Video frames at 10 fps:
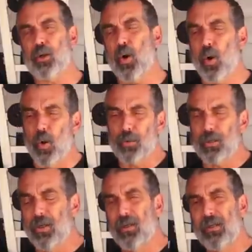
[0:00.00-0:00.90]

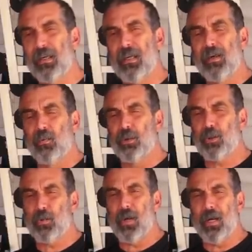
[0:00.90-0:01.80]
Colt was
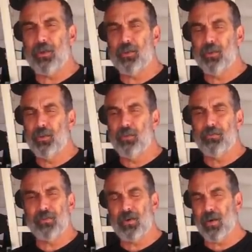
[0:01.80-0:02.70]
trying to
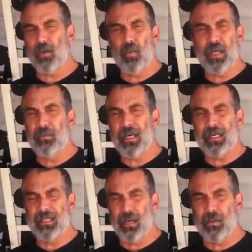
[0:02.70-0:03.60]
figure out a way to make
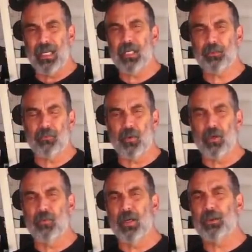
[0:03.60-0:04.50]
a double action
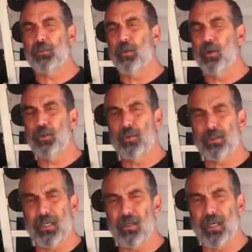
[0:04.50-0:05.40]
revolver as opposed to a
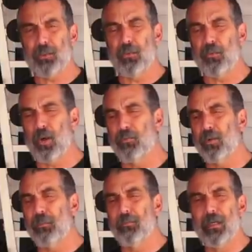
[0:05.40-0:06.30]
single action
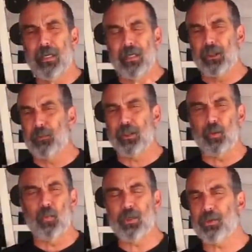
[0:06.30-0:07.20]
revolver and Smith &
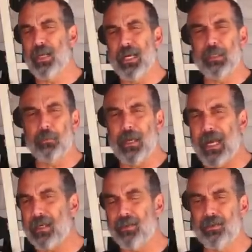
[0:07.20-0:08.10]
Wesson had the
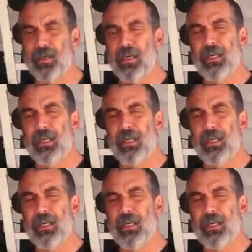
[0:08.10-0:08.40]
patent